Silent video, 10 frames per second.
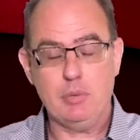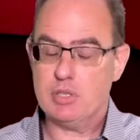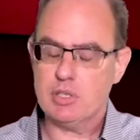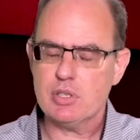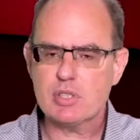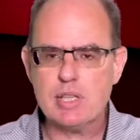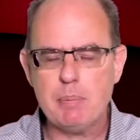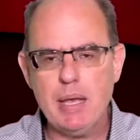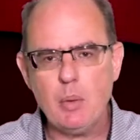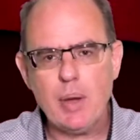which He doesn't
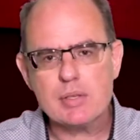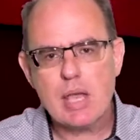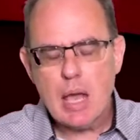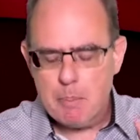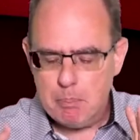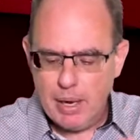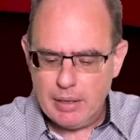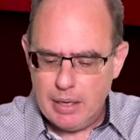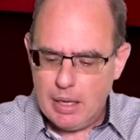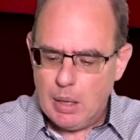sleep anyways,
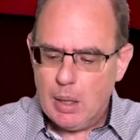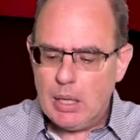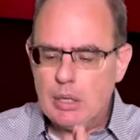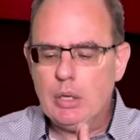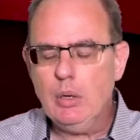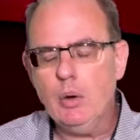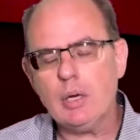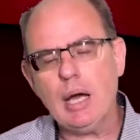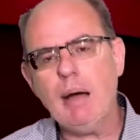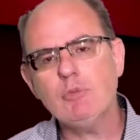but you
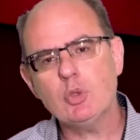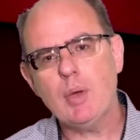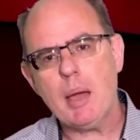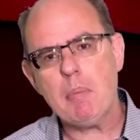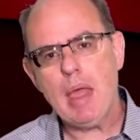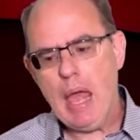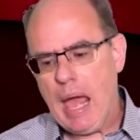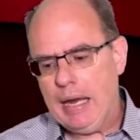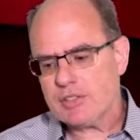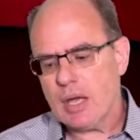don't come to him
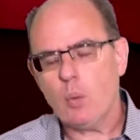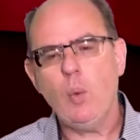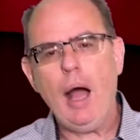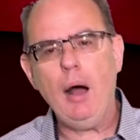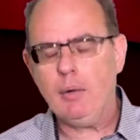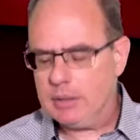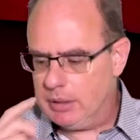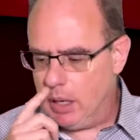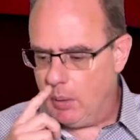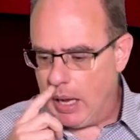and he's like, wow, you
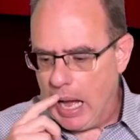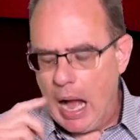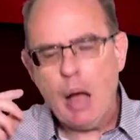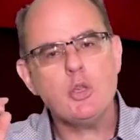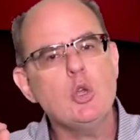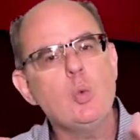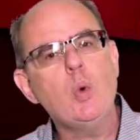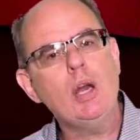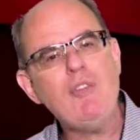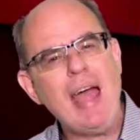know, you
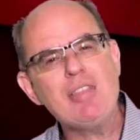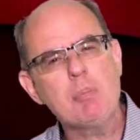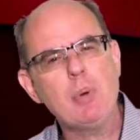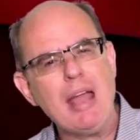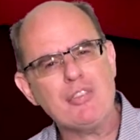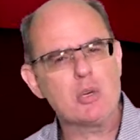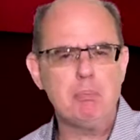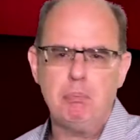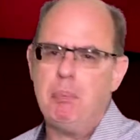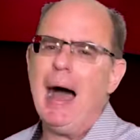would have had the breakthrough,
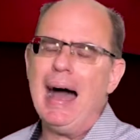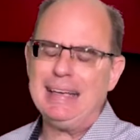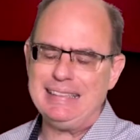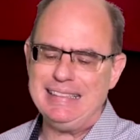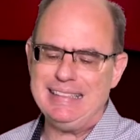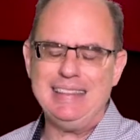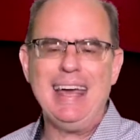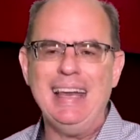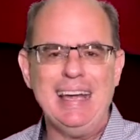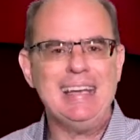but you did
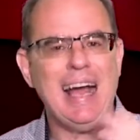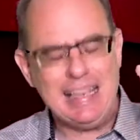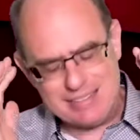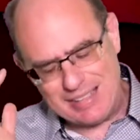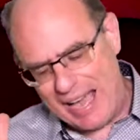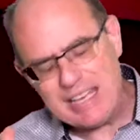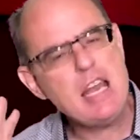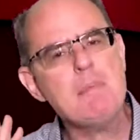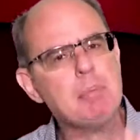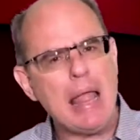that and I, did, I, I
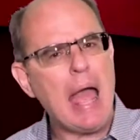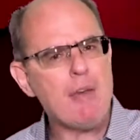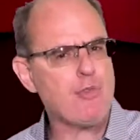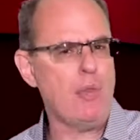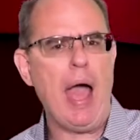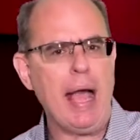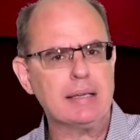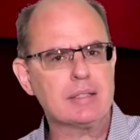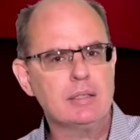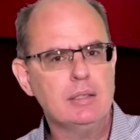didn't plan for that.